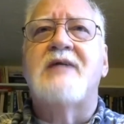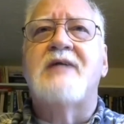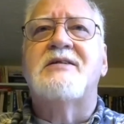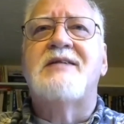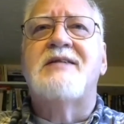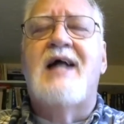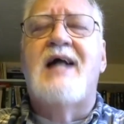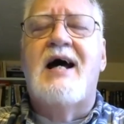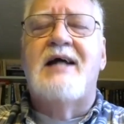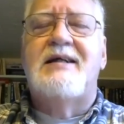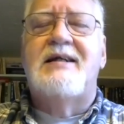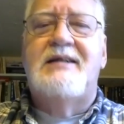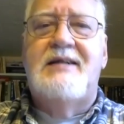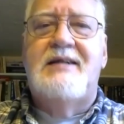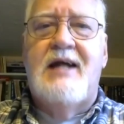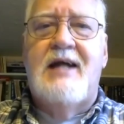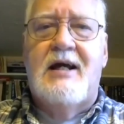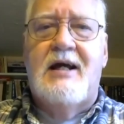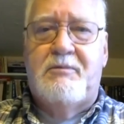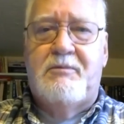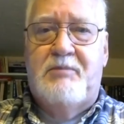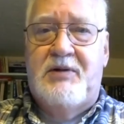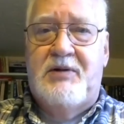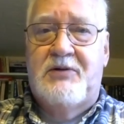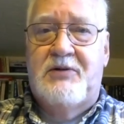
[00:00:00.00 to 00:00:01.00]
not yet
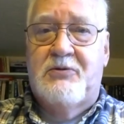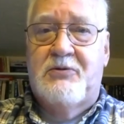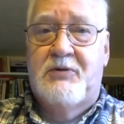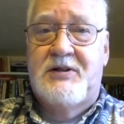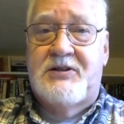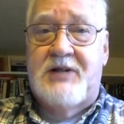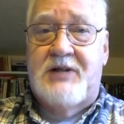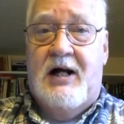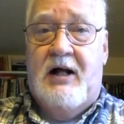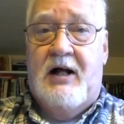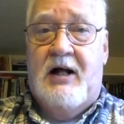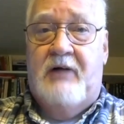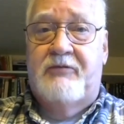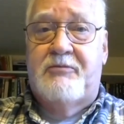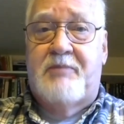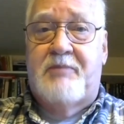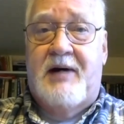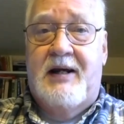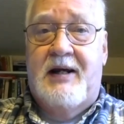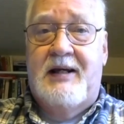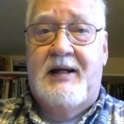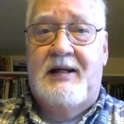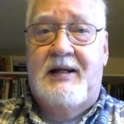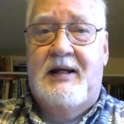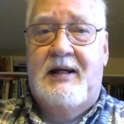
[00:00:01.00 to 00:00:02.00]
been resolved
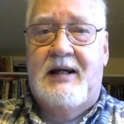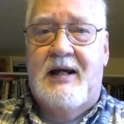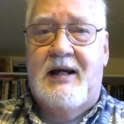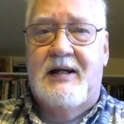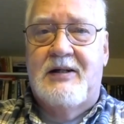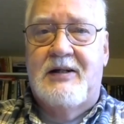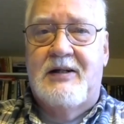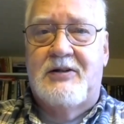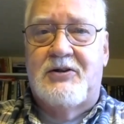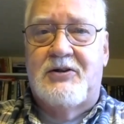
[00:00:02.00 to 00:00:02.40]
by EHEDG.